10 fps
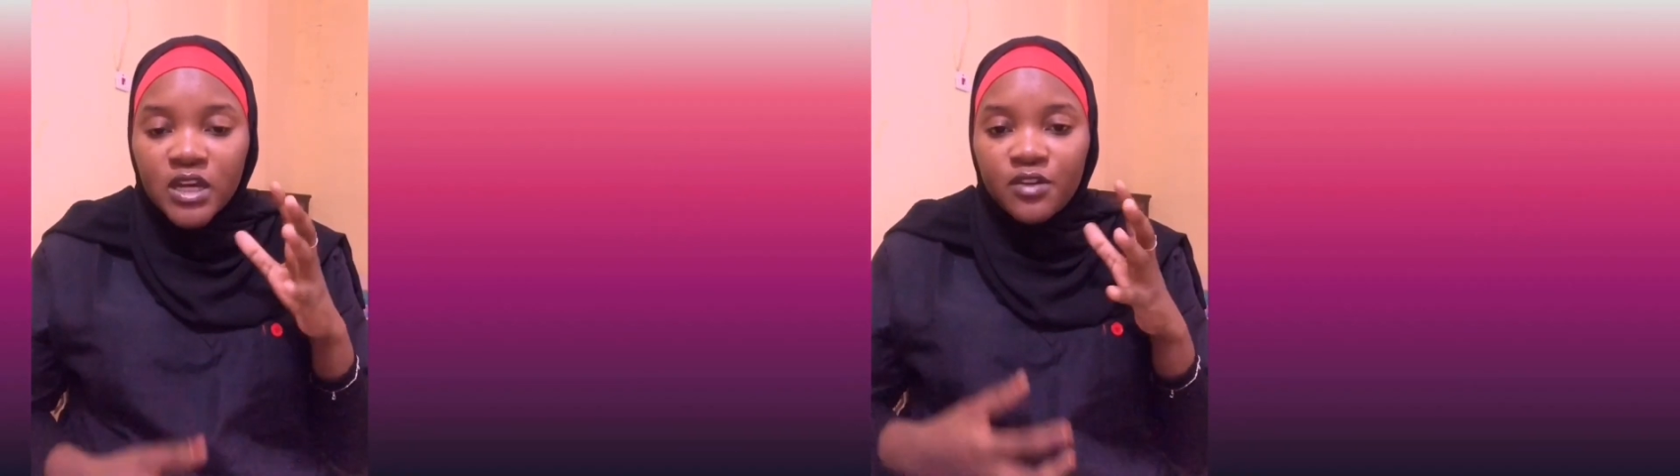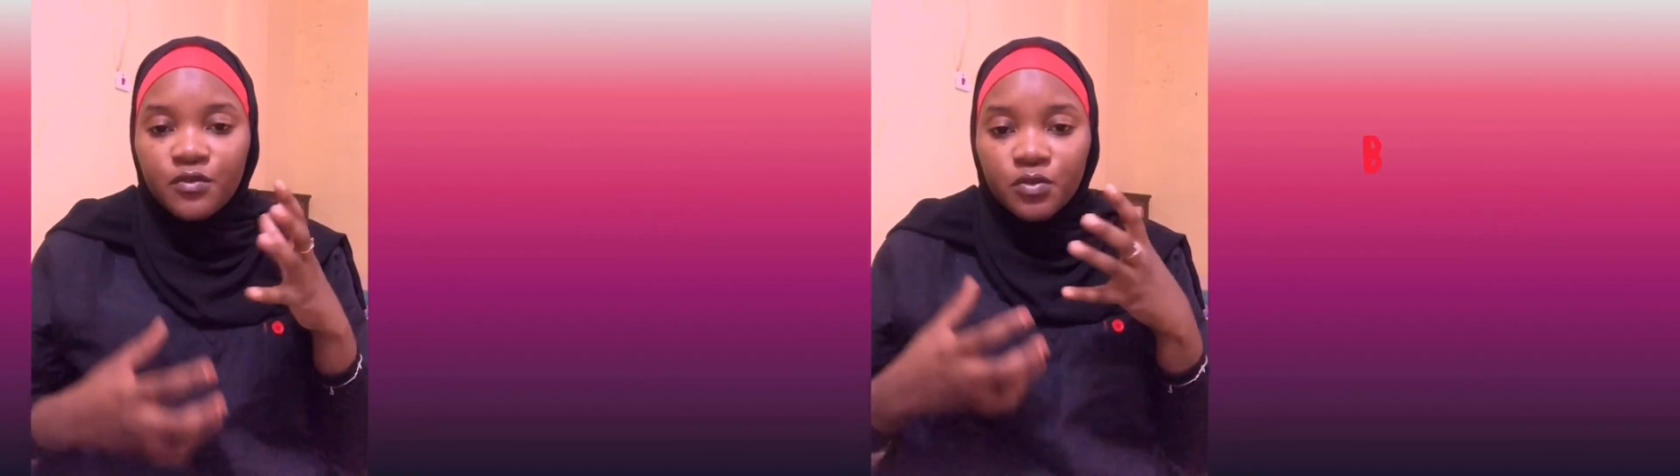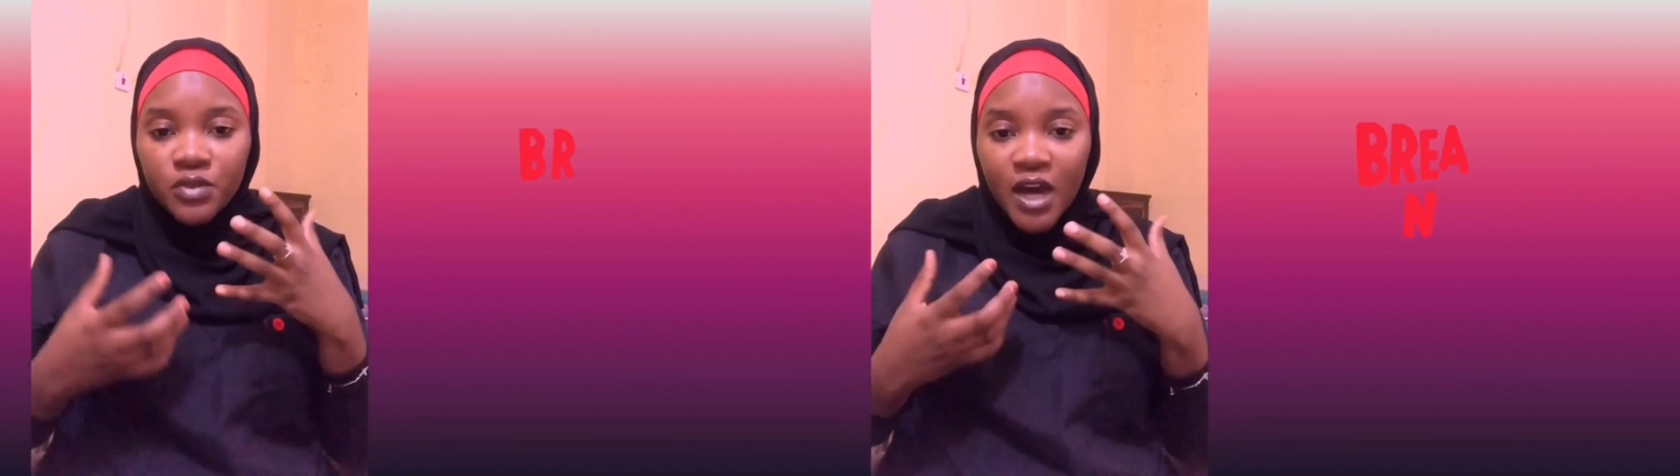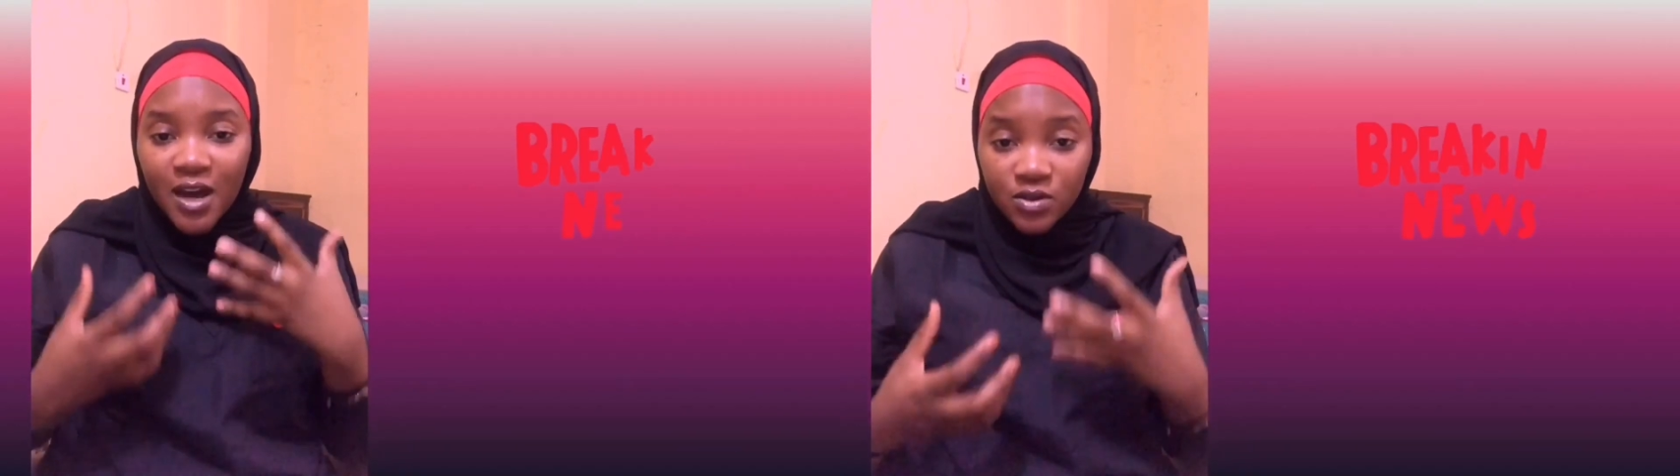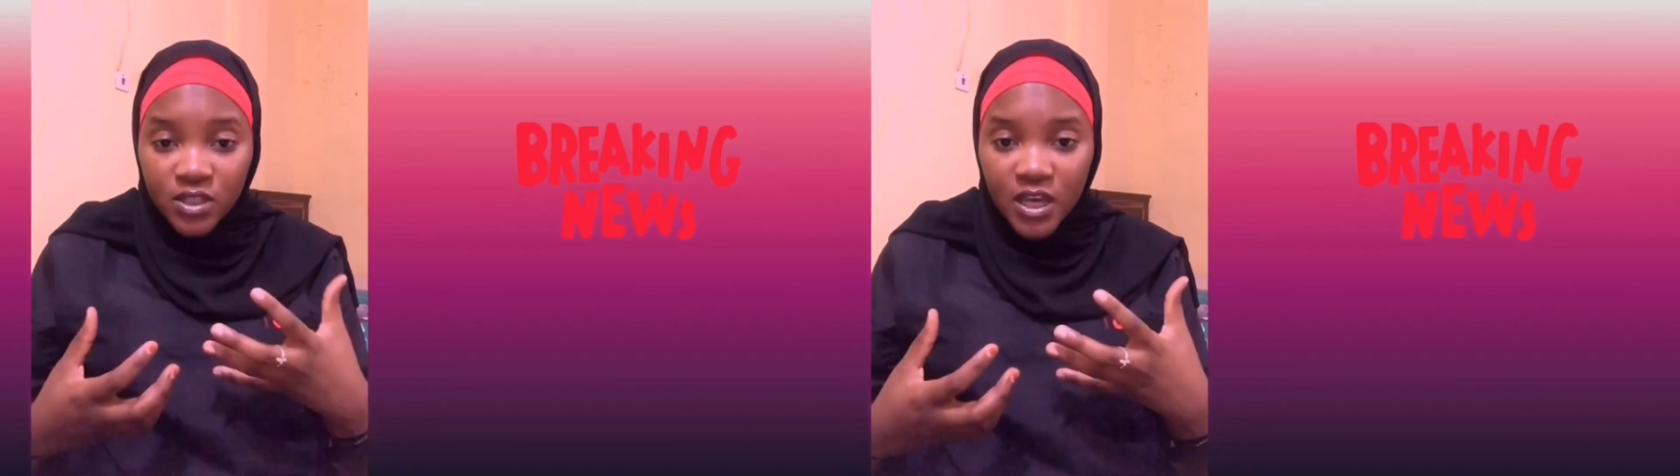and from the
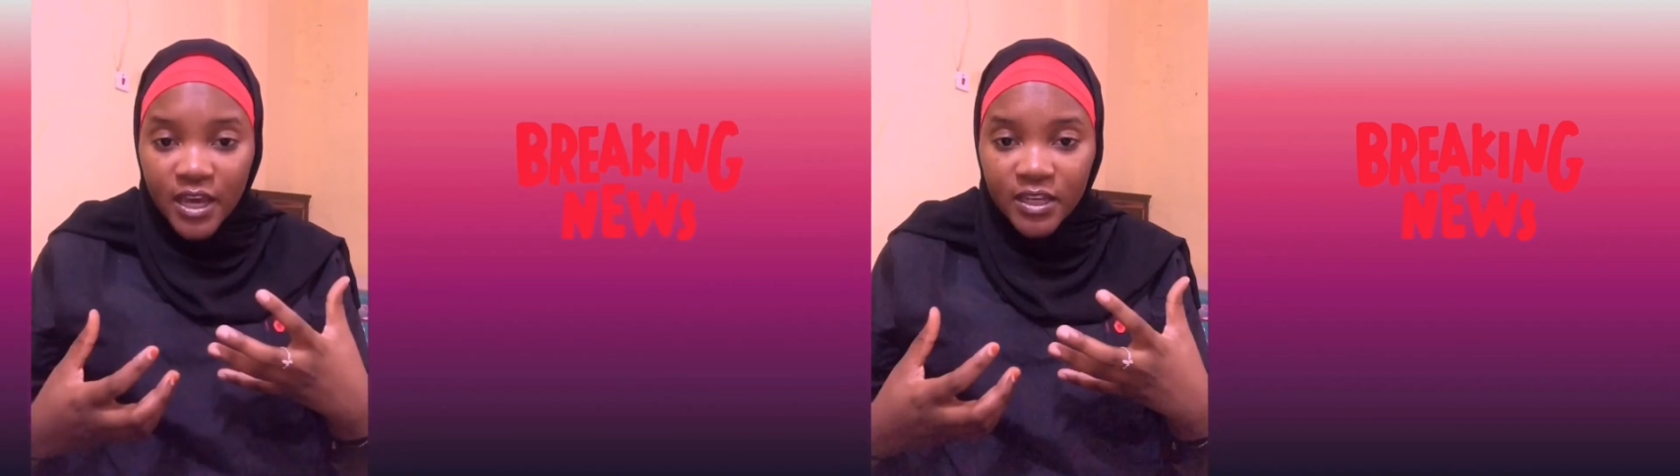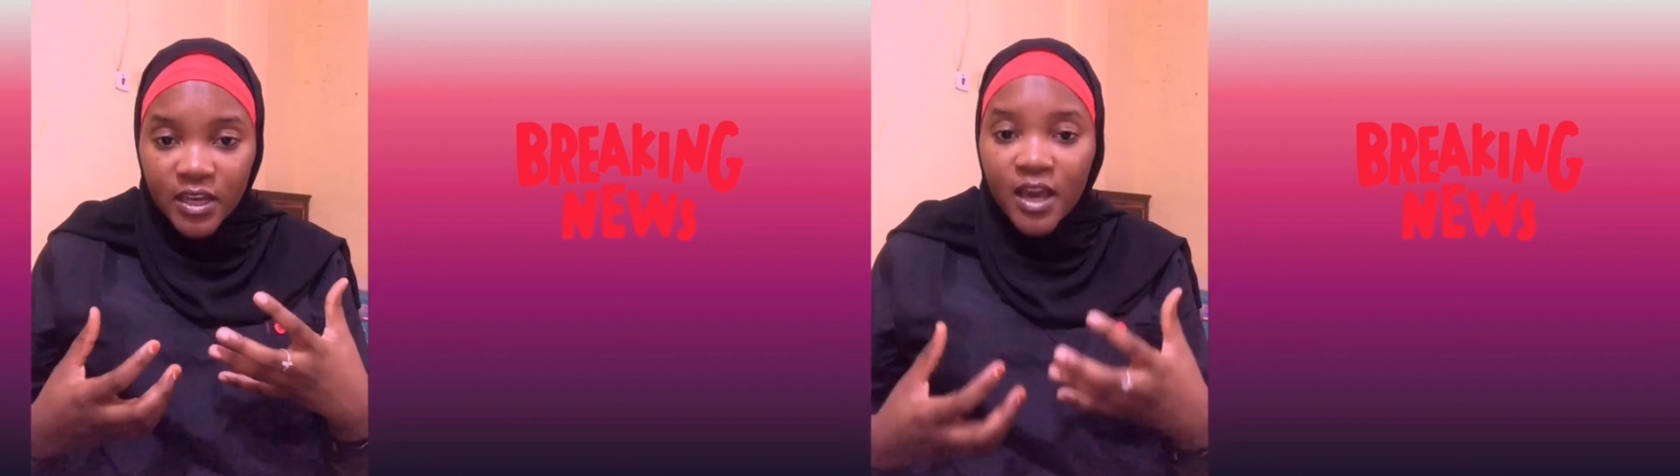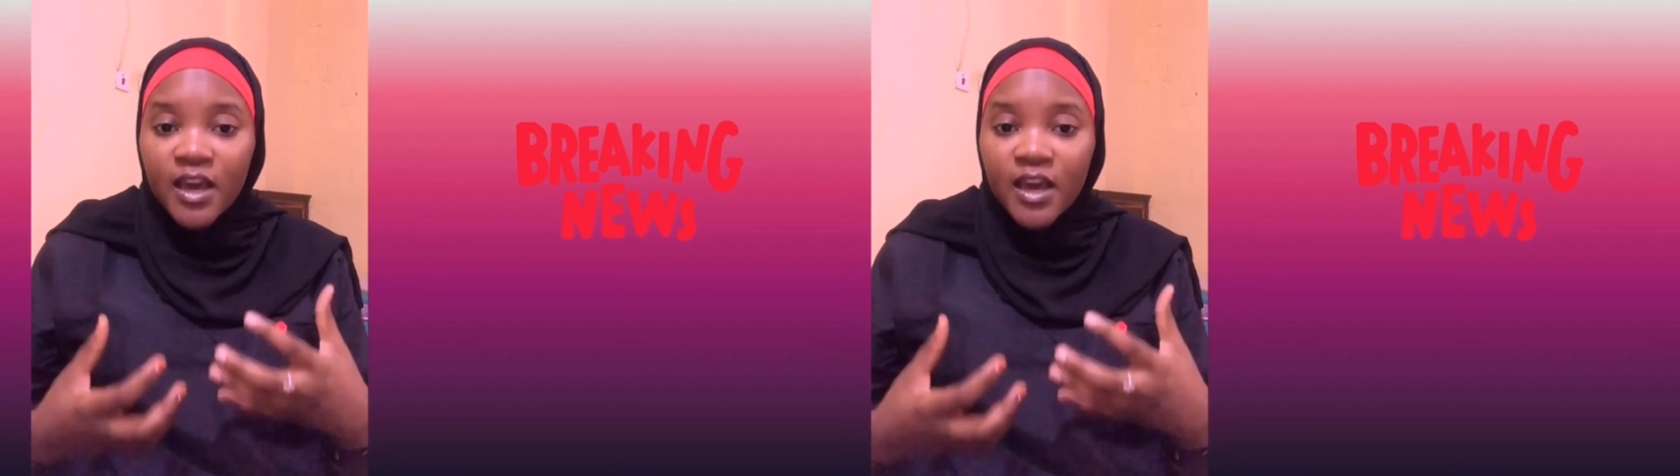outside